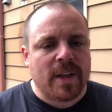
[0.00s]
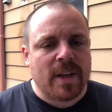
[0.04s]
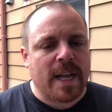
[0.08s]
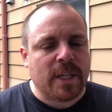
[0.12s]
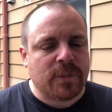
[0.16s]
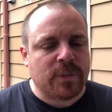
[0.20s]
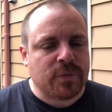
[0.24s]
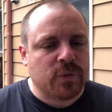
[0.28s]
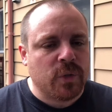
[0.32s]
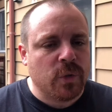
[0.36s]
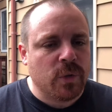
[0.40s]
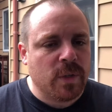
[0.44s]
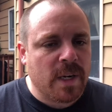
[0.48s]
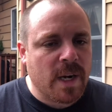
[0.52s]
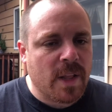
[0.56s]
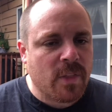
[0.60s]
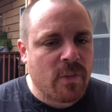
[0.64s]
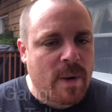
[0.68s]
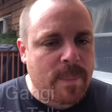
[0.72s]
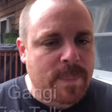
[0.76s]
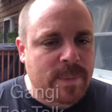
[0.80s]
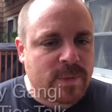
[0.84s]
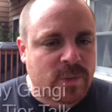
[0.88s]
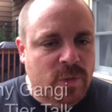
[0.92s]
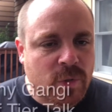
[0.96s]
You guys tune in
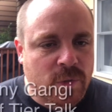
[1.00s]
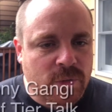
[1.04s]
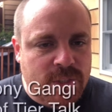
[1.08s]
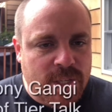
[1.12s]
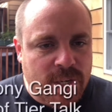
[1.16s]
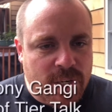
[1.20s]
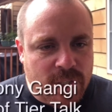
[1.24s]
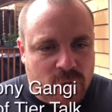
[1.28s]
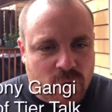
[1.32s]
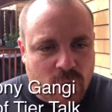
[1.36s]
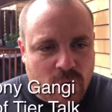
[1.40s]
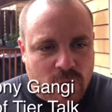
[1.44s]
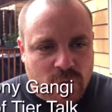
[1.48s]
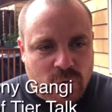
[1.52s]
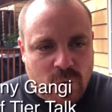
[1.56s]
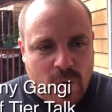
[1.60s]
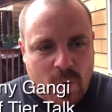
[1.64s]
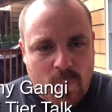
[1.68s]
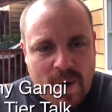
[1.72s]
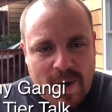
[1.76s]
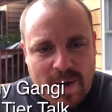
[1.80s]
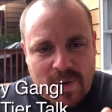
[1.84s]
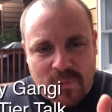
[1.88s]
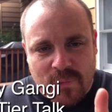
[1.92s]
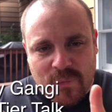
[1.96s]
another episode of Tier Talk. So I
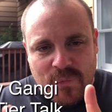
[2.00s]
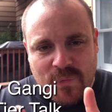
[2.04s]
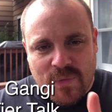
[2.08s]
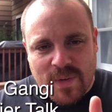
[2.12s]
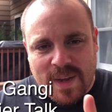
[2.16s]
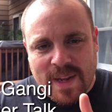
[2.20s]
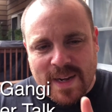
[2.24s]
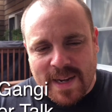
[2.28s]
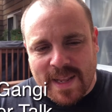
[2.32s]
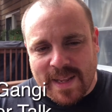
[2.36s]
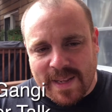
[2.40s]
want to feed